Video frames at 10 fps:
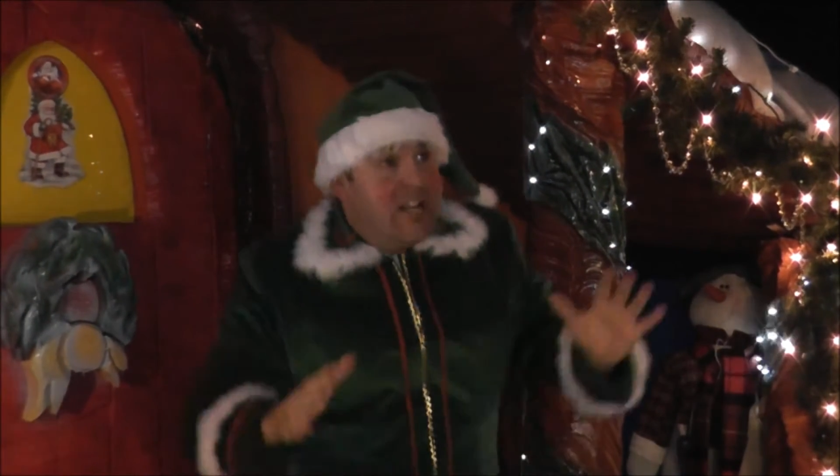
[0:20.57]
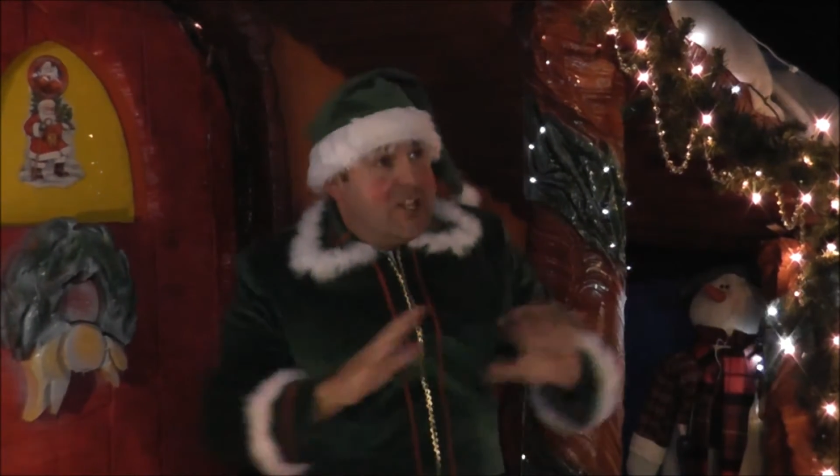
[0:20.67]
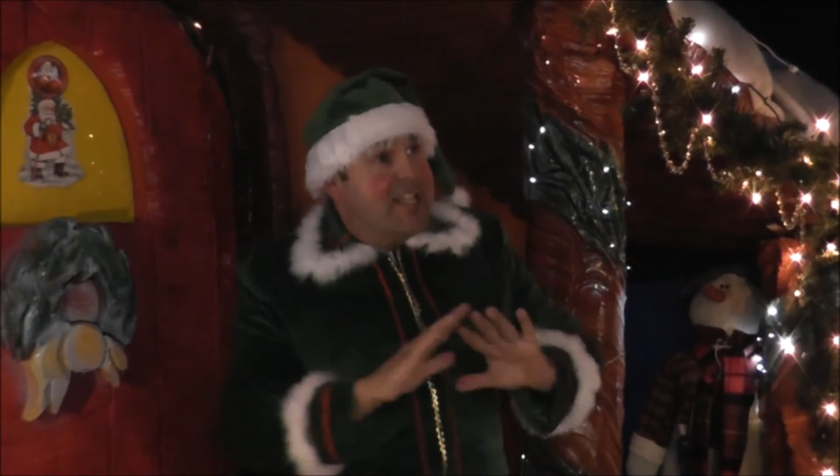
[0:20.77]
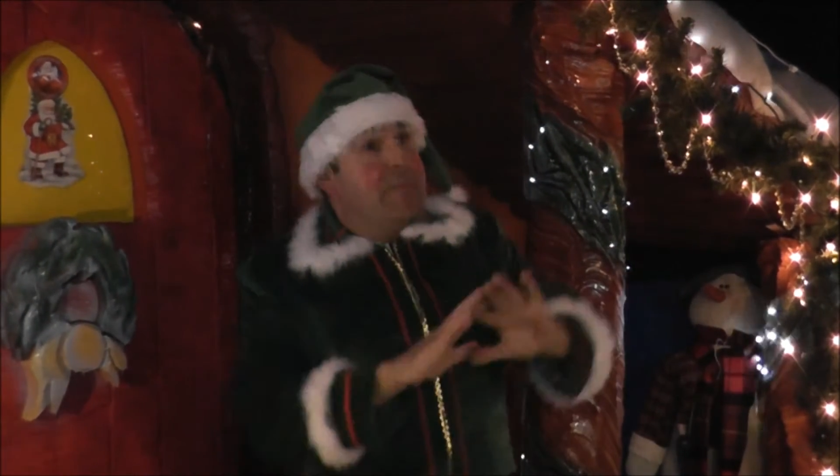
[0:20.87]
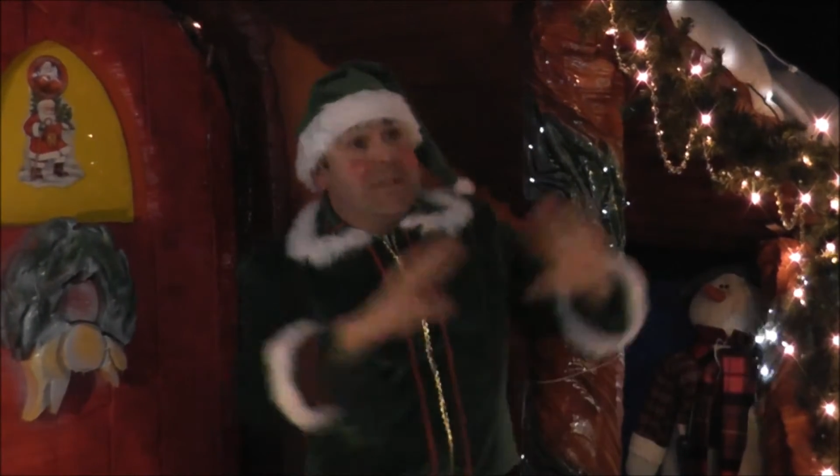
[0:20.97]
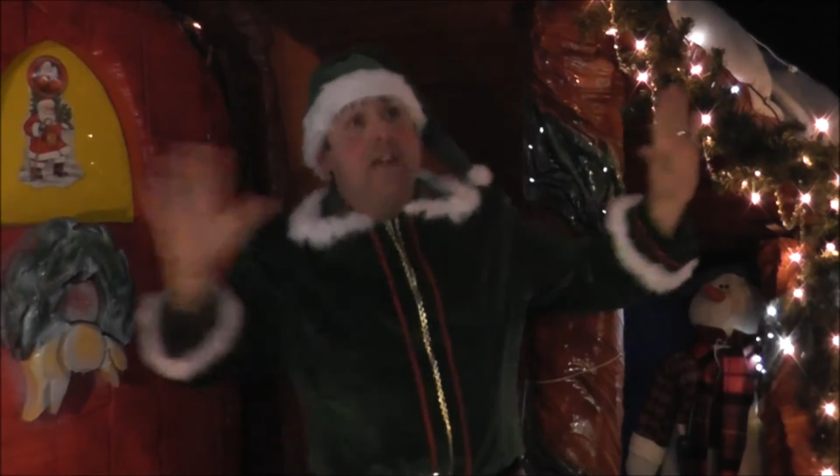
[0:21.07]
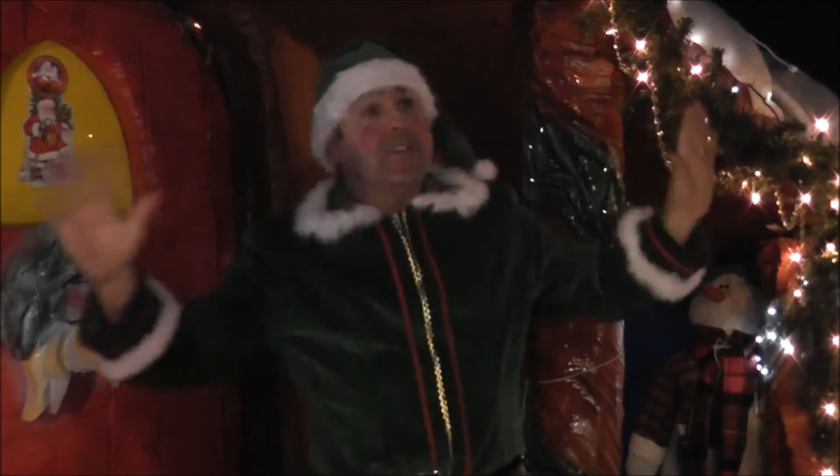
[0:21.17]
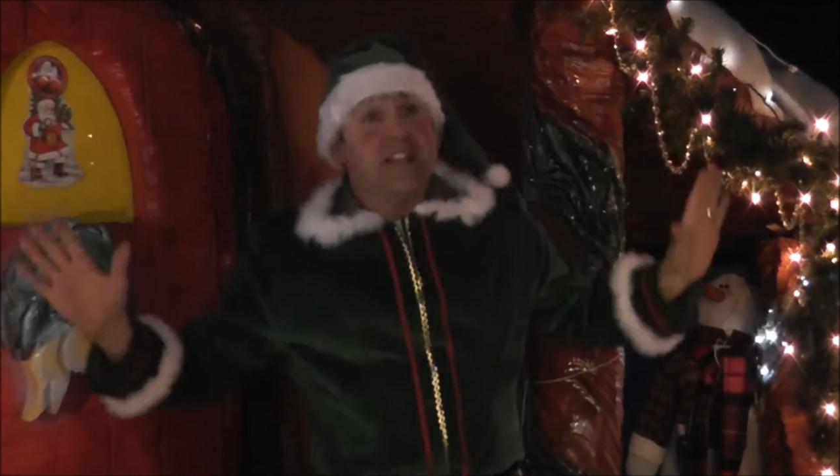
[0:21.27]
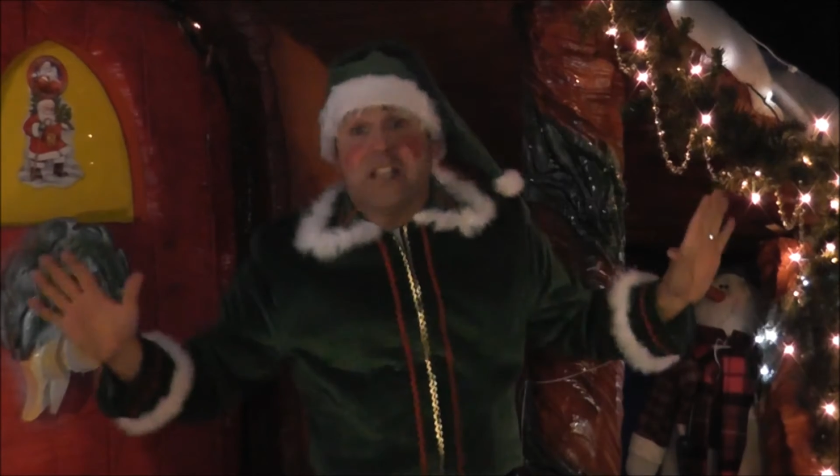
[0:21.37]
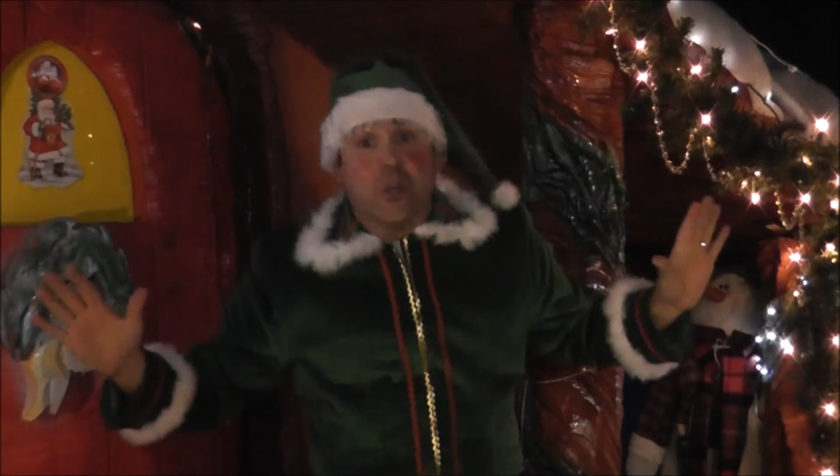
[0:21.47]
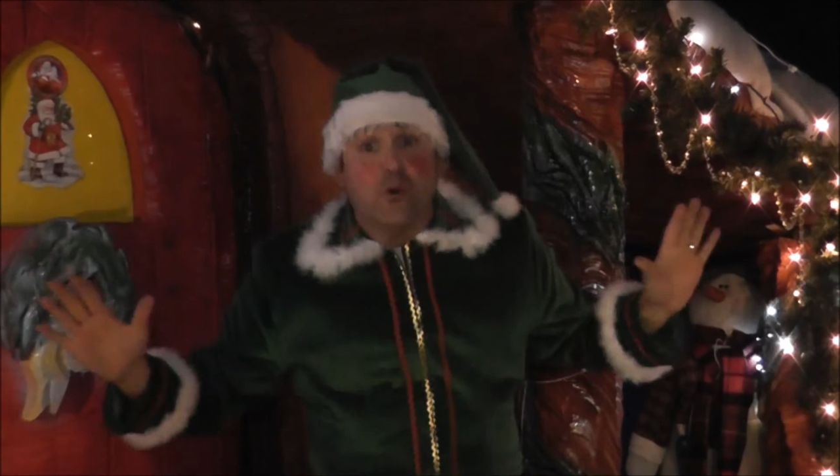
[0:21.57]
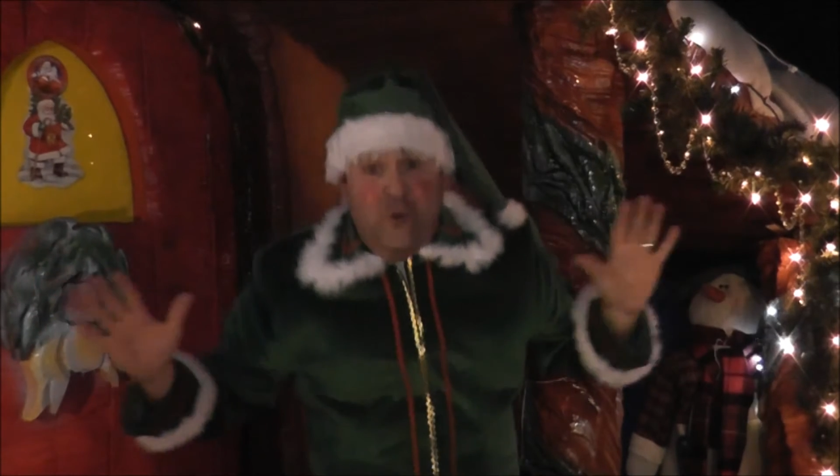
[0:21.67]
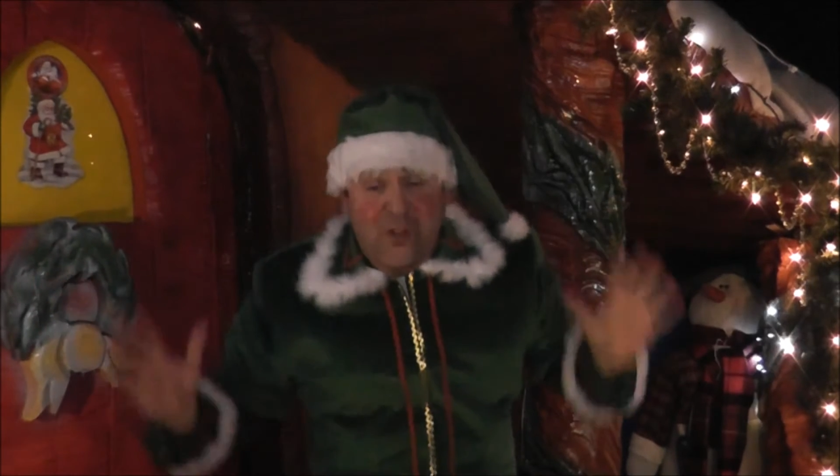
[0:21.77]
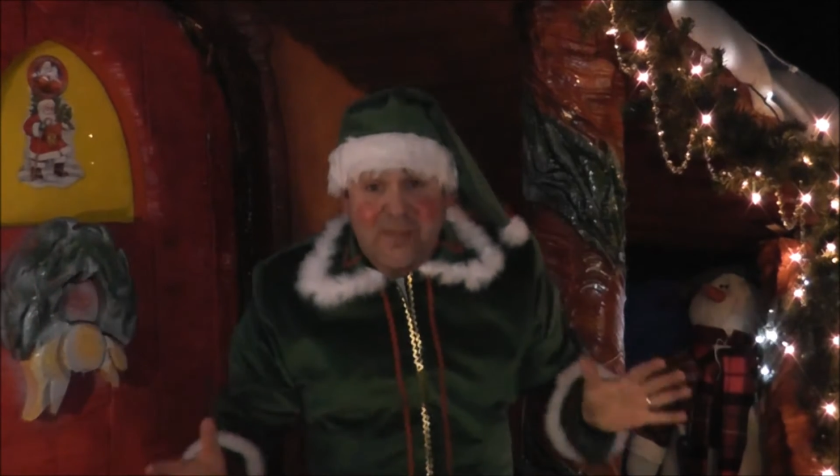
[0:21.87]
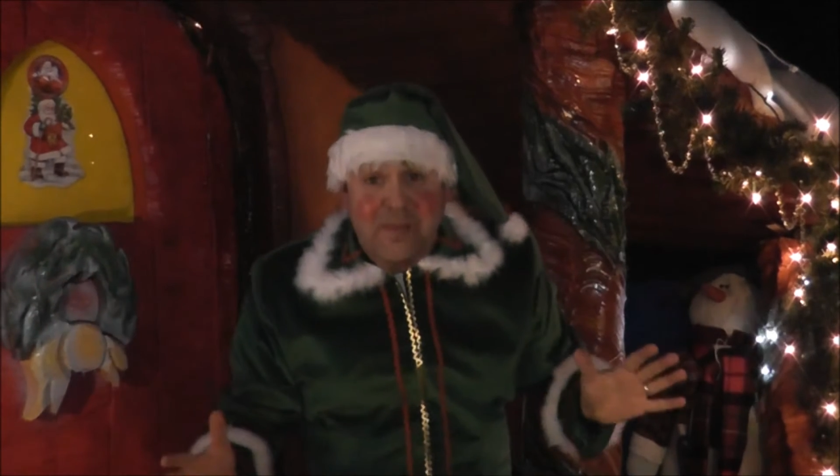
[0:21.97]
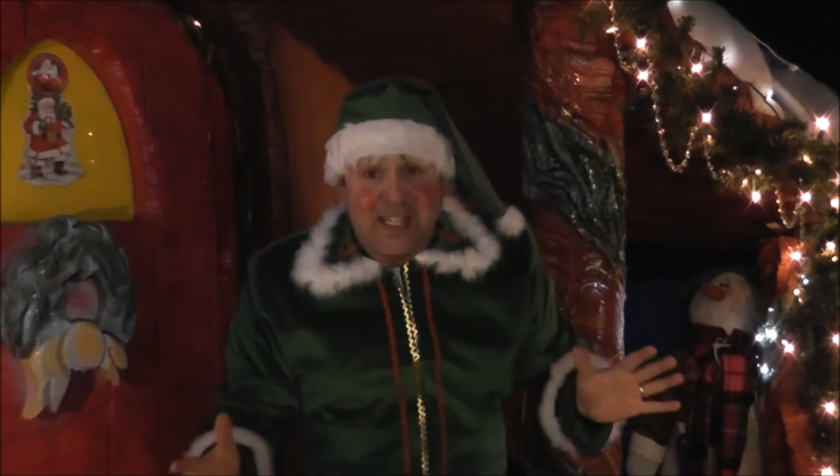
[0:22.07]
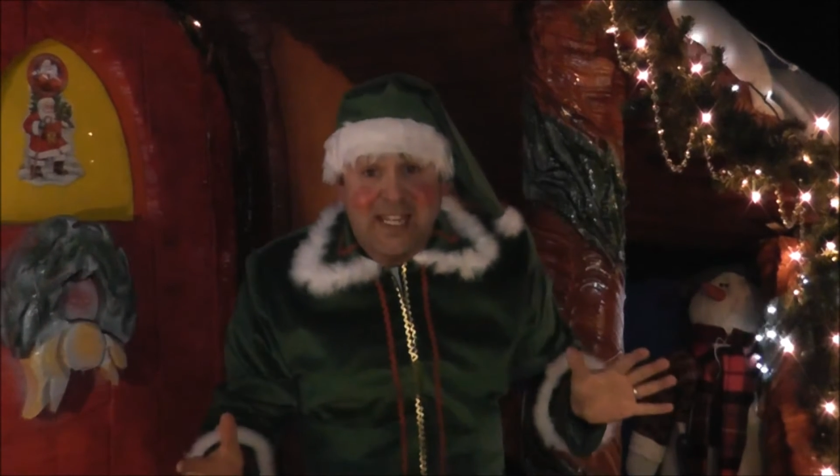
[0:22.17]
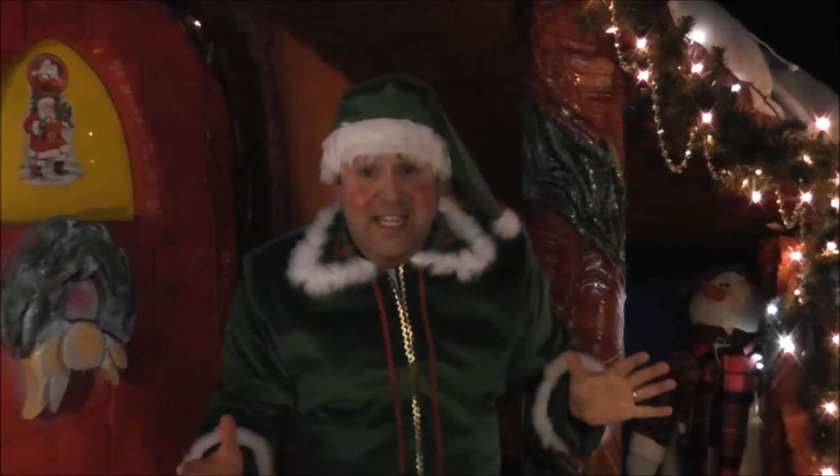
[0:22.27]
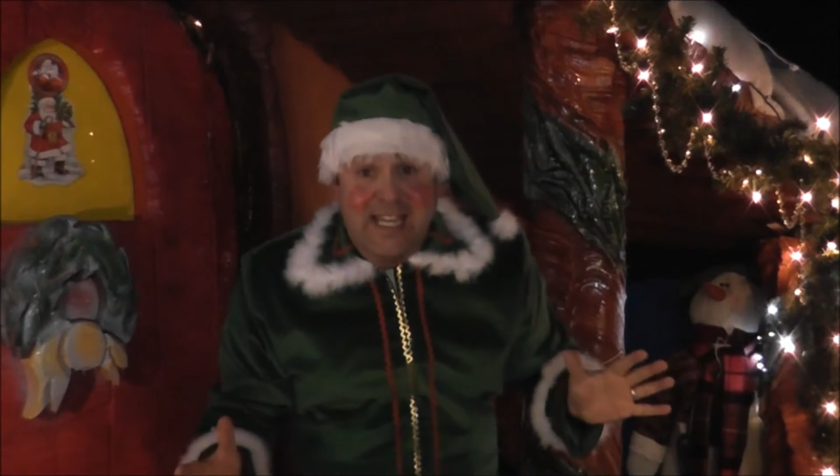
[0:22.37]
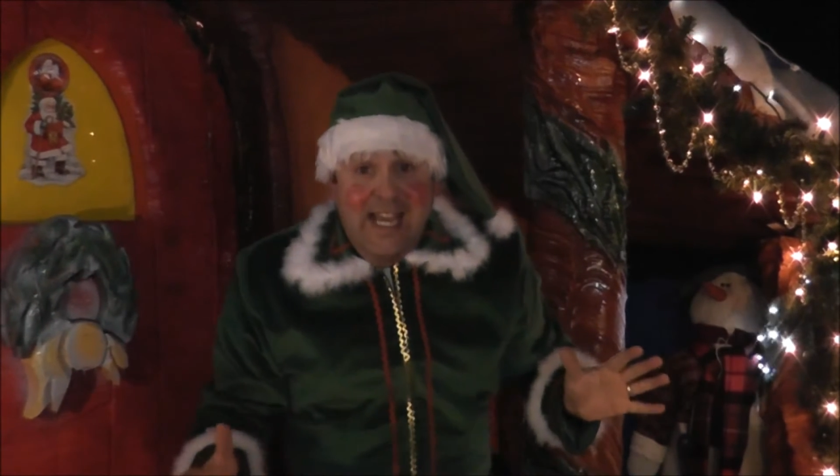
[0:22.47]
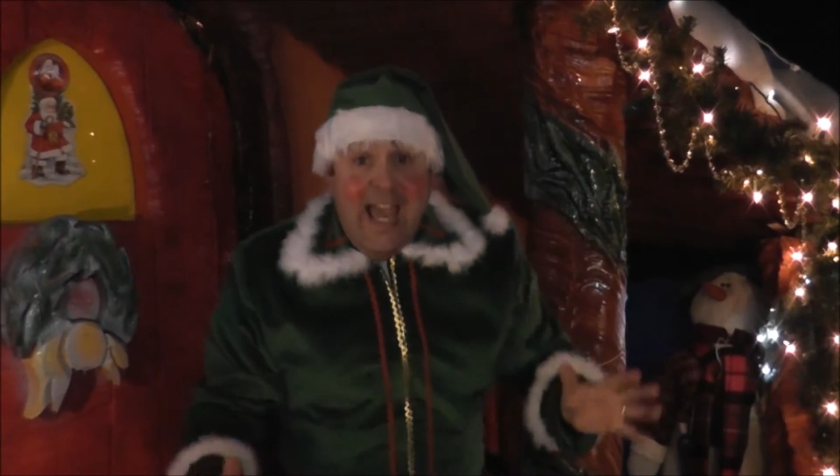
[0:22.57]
She keeps everything so Christmassy.